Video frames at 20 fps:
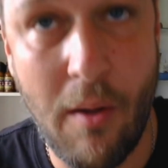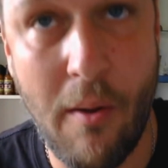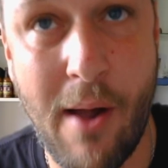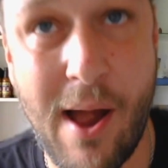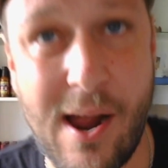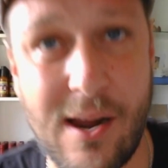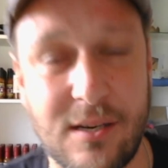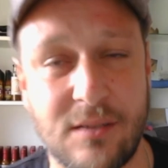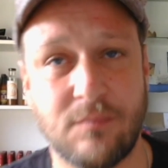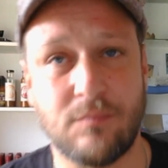
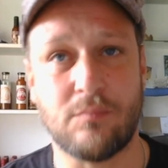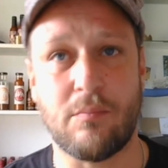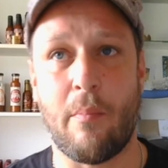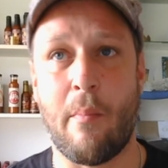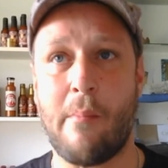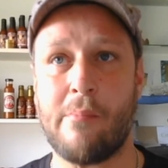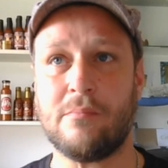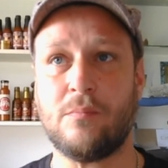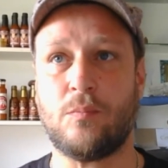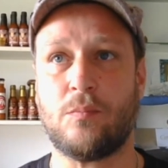and
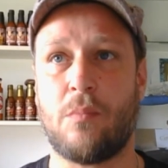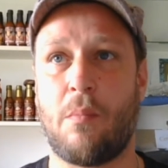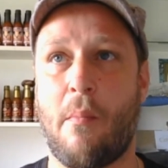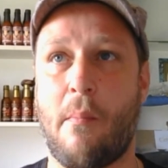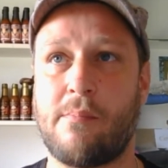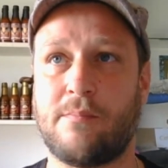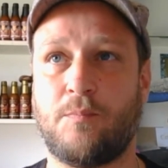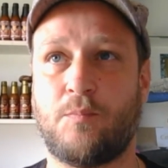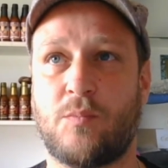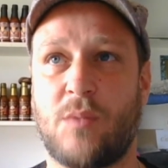
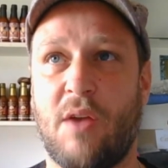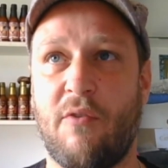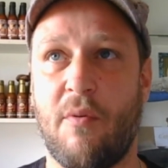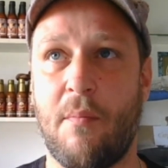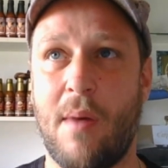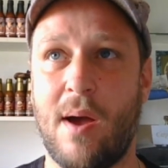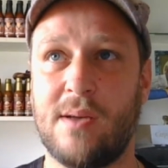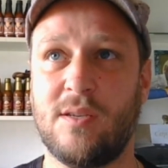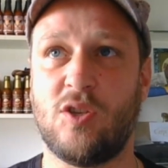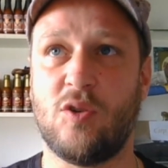it
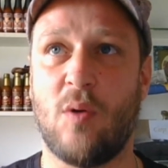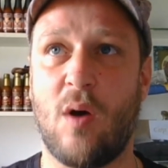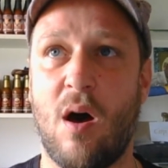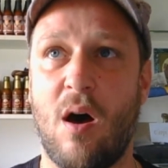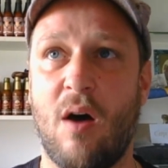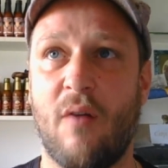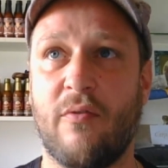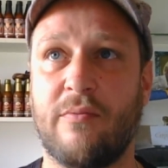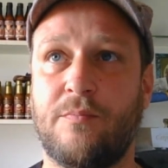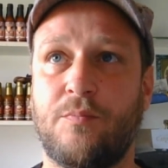reminds you
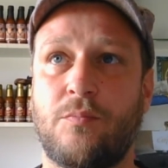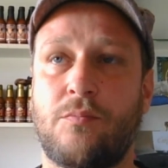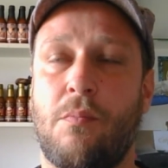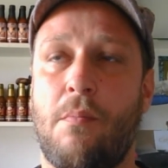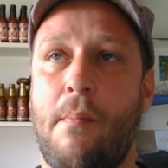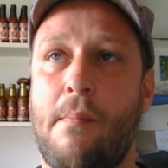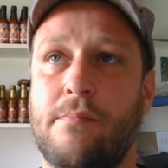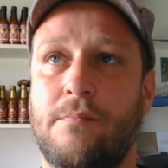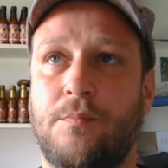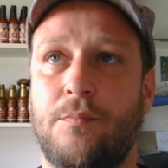of
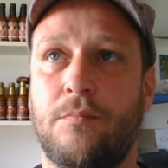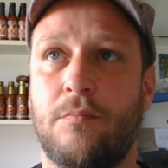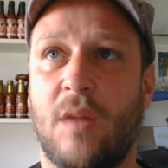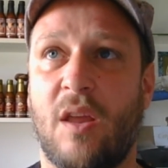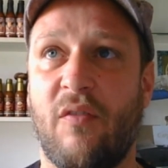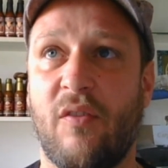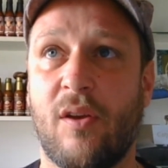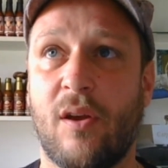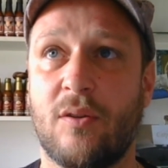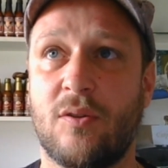
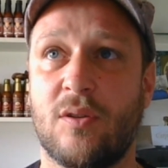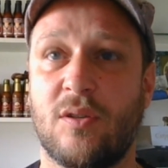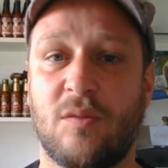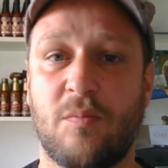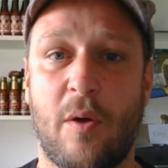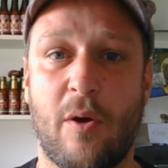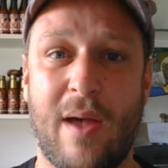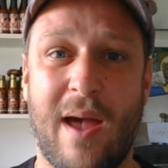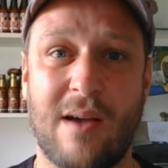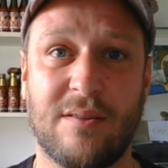if you go to a
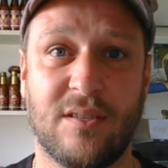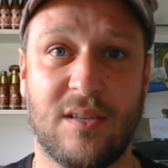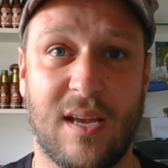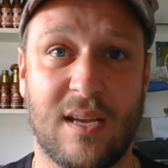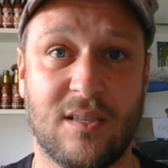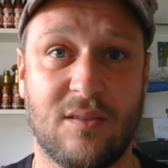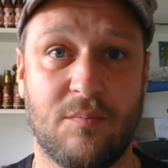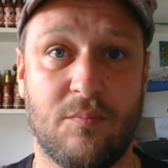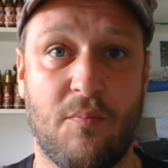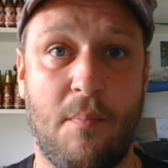smokehouse and
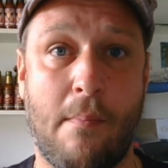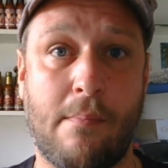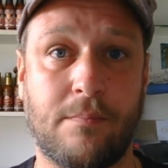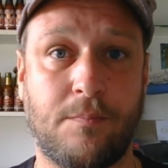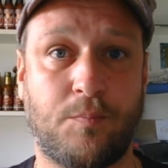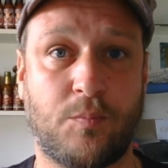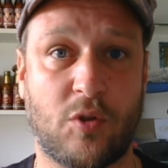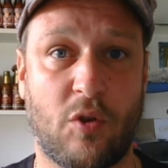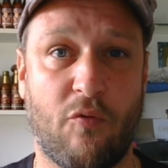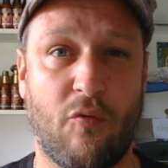get some
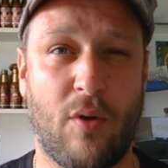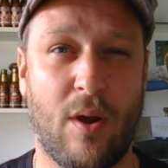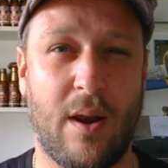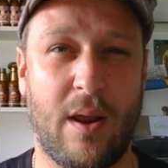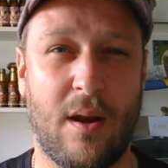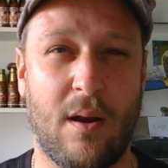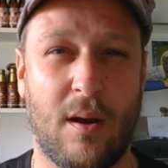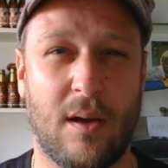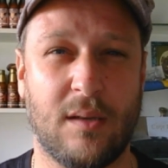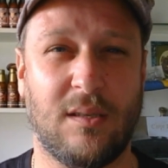
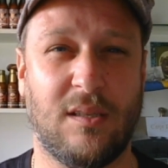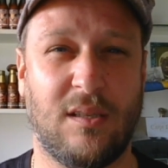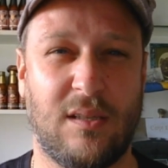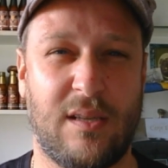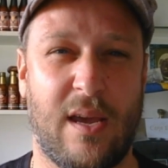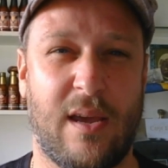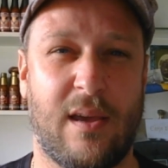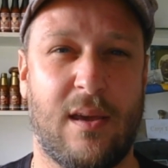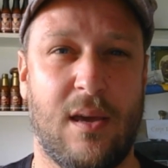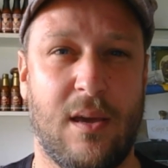really nice
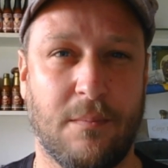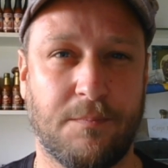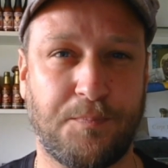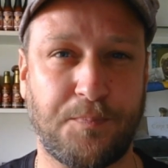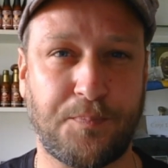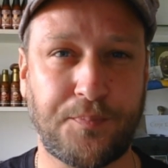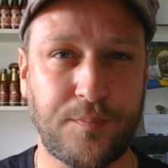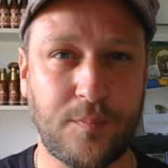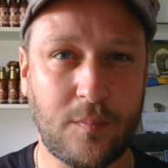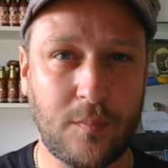sticky
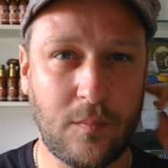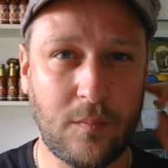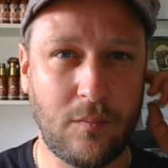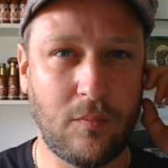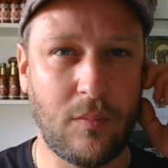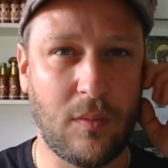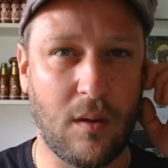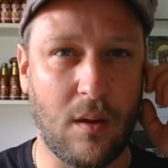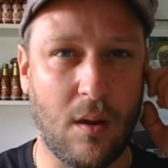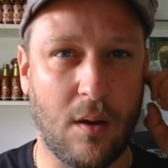
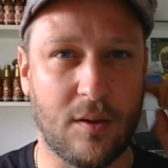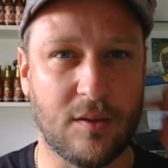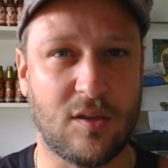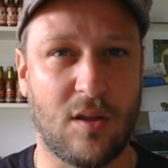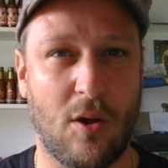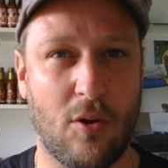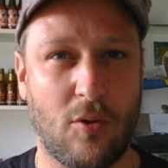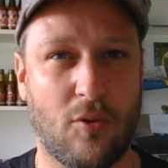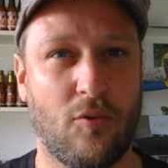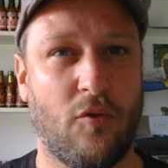
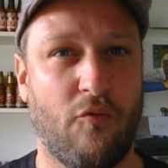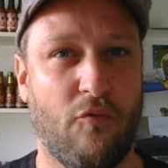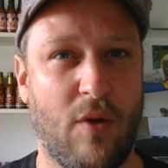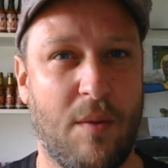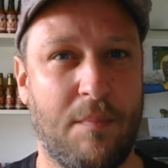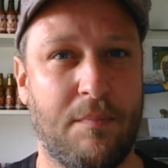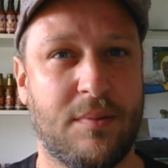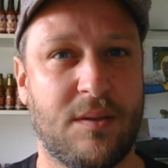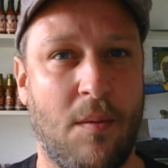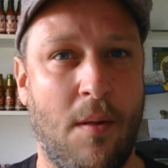slow cooked
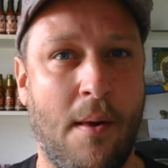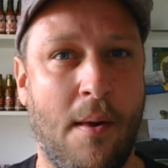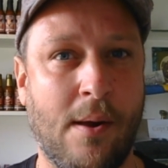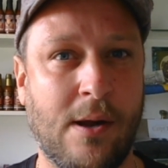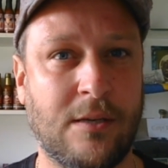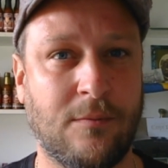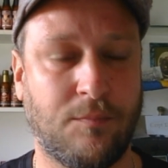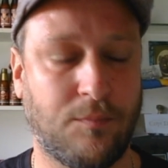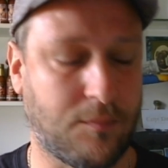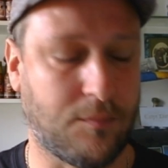ribs.
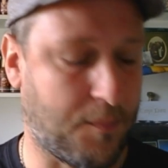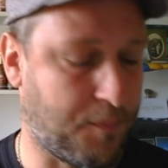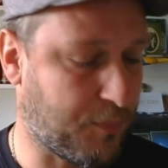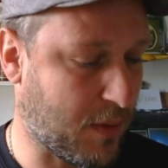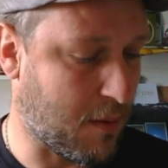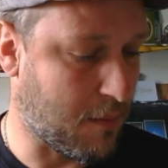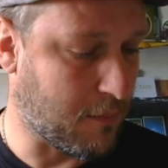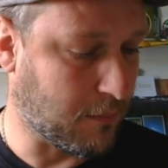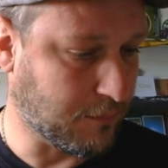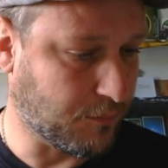
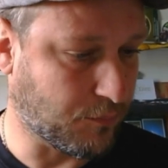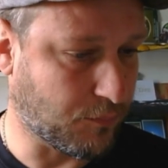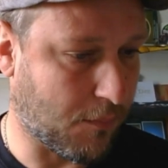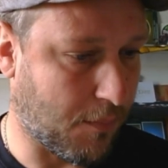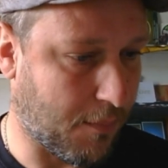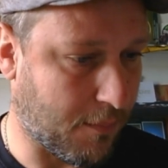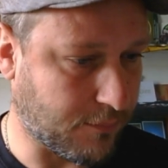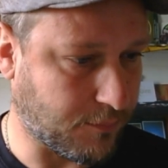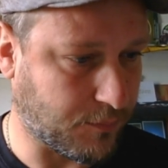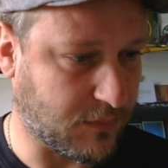
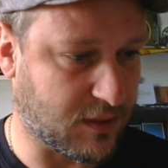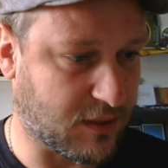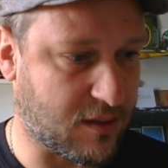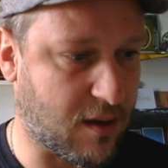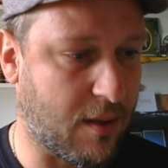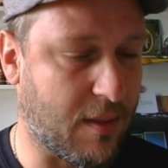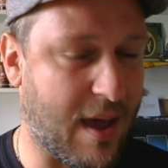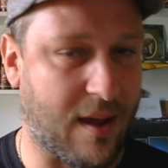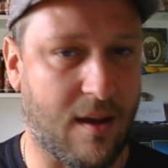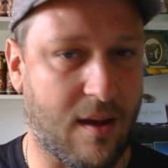It's
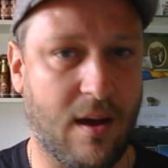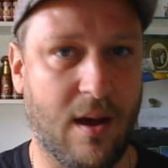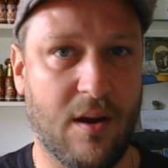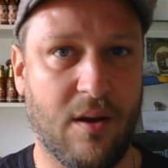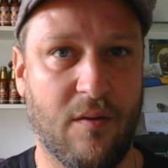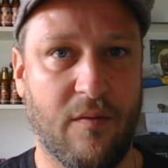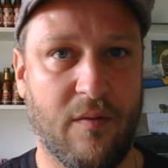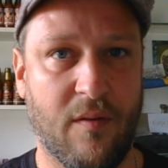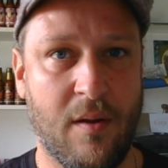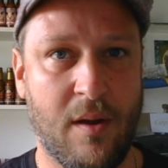got that kind
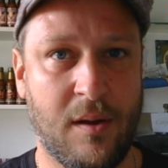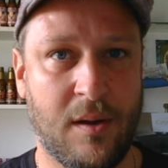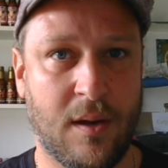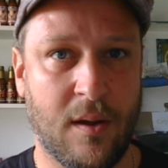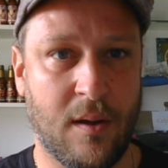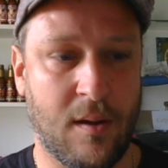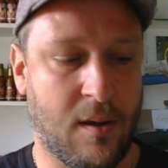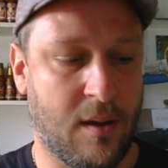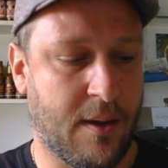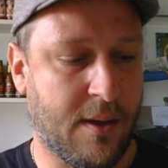of
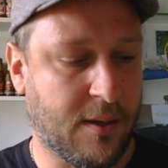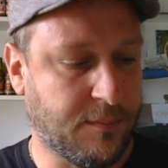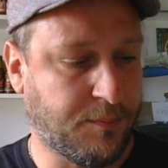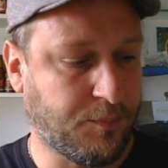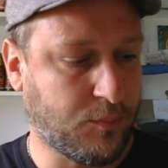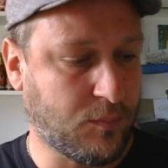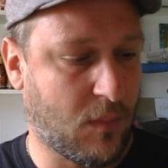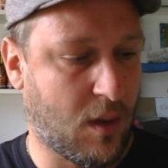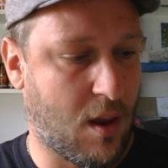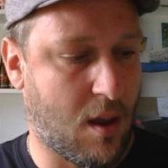
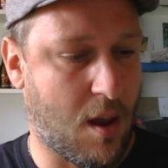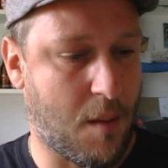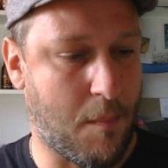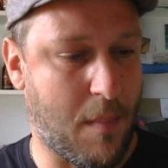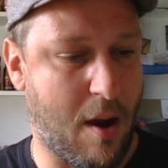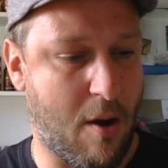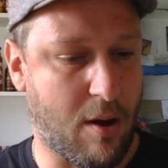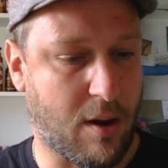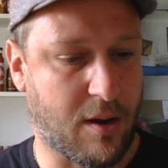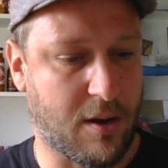
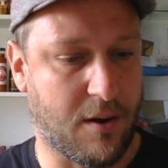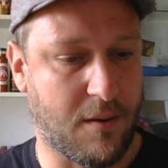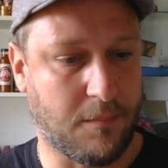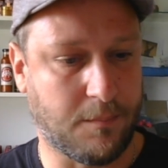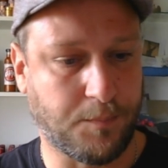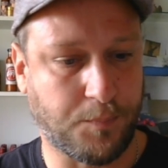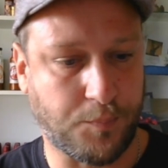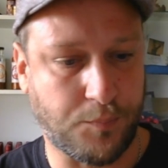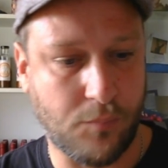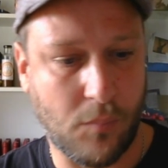
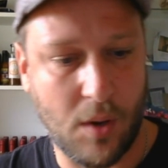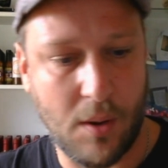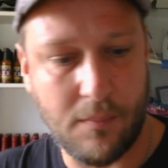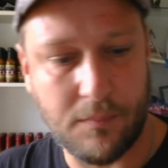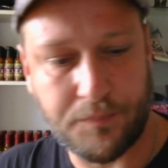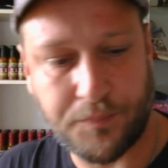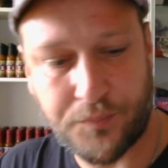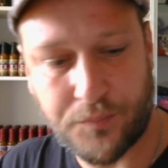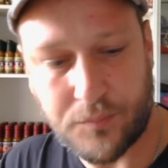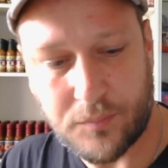American
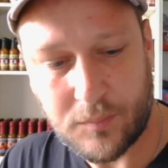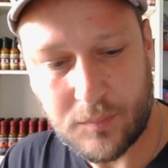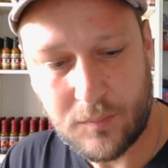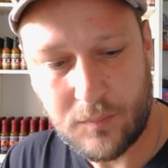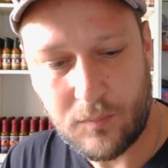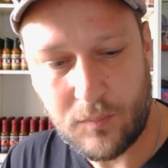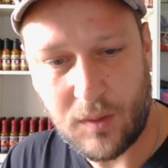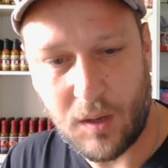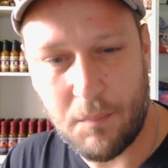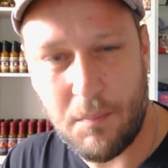
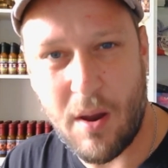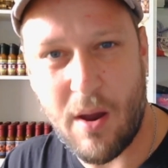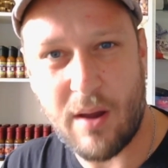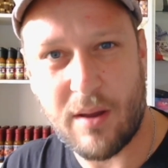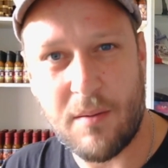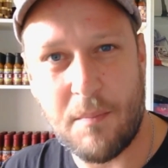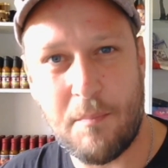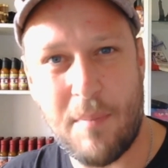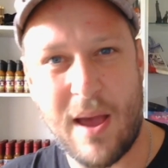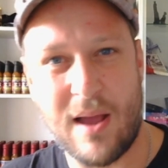
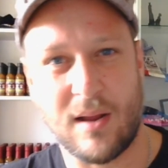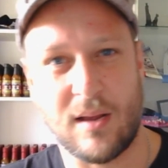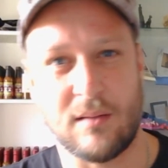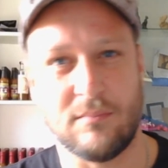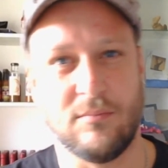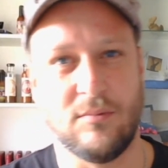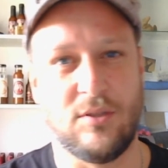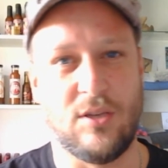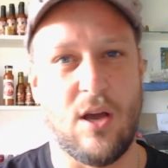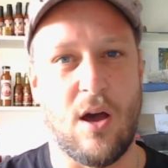
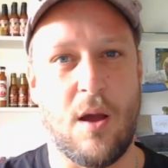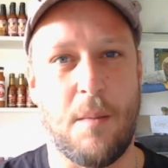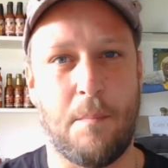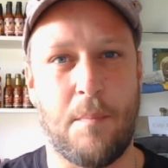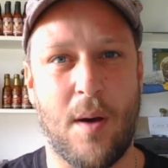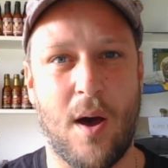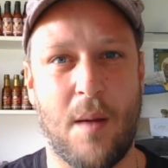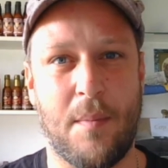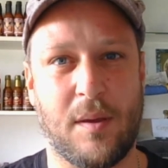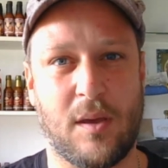backyard
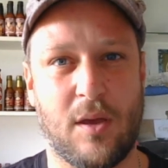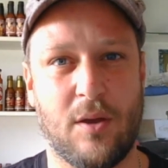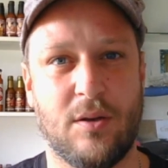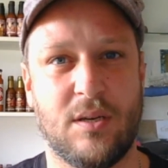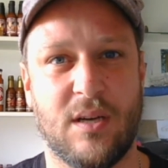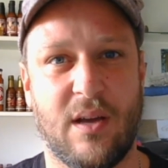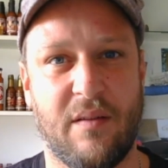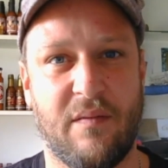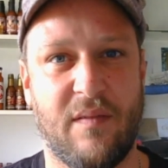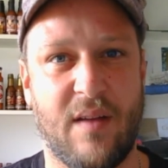barbecue
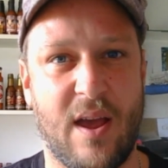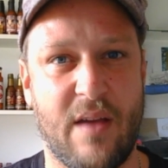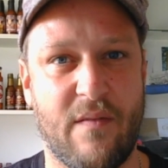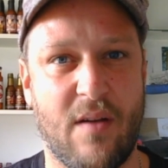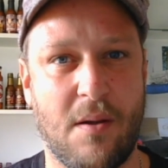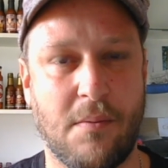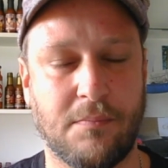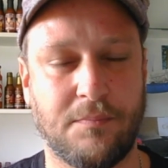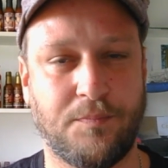type flavour.